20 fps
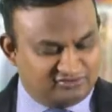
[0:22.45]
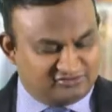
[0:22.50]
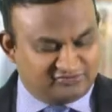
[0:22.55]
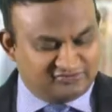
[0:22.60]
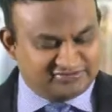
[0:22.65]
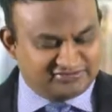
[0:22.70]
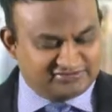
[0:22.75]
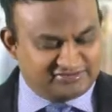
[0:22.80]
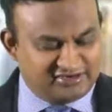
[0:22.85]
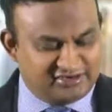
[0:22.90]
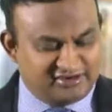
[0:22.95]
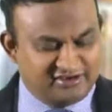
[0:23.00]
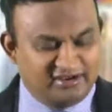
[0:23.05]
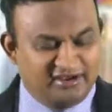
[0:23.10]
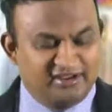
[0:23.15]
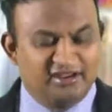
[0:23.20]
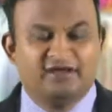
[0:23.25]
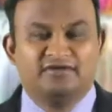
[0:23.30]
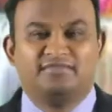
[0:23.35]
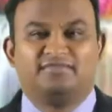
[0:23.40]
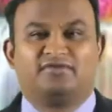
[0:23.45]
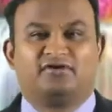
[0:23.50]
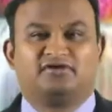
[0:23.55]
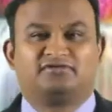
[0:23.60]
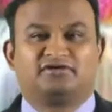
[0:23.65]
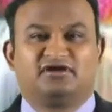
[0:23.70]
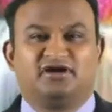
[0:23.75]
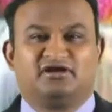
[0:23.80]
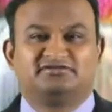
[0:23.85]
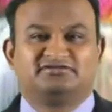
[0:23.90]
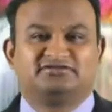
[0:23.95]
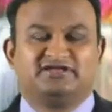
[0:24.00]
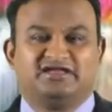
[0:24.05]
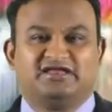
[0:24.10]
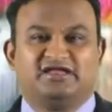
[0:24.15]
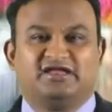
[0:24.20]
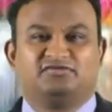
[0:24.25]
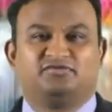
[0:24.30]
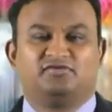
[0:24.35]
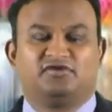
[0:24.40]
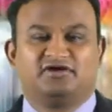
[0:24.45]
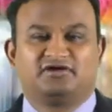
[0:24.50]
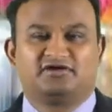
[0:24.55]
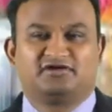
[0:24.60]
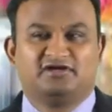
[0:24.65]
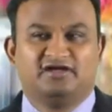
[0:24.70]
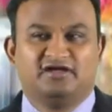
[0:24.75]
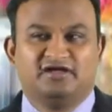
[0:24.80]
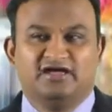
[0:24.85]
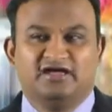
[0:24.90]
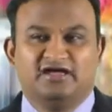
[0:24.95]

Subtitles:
Christian Broadcasting Network.